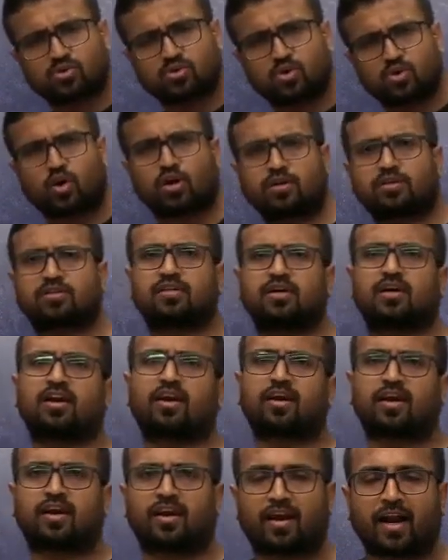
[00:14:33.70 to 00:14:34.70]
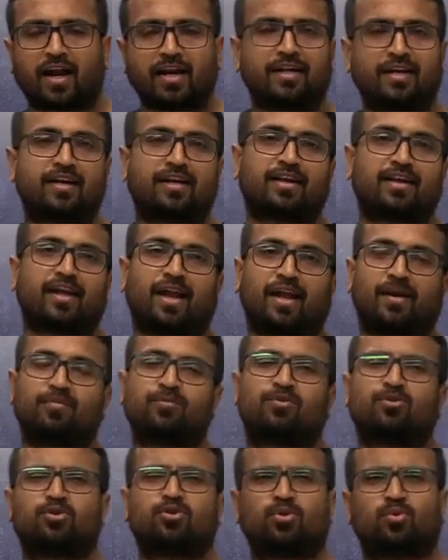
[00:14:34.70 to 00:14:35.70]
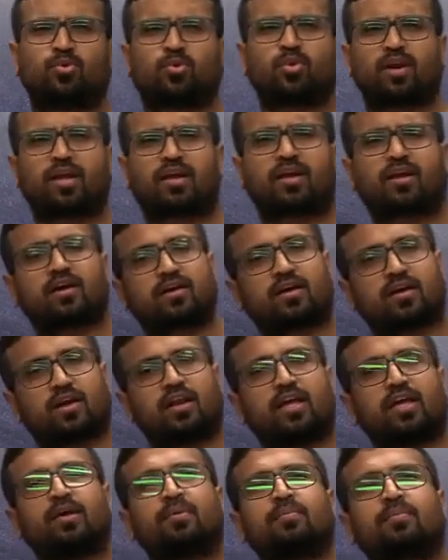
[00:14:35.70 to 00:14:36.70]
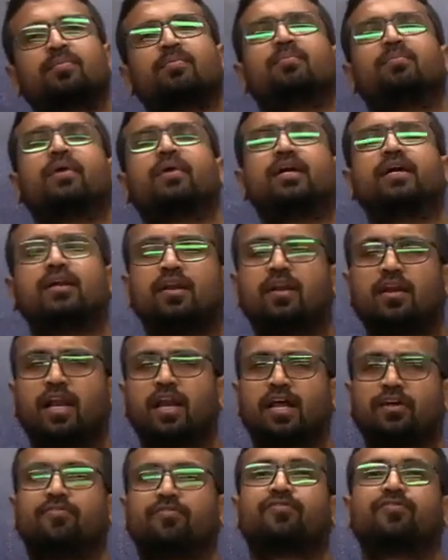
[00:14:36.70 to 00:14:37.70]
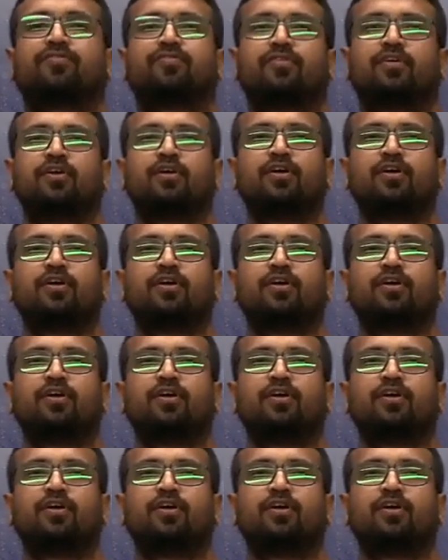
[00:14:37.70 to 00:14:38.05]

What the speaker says: not the right time to reclaim my life,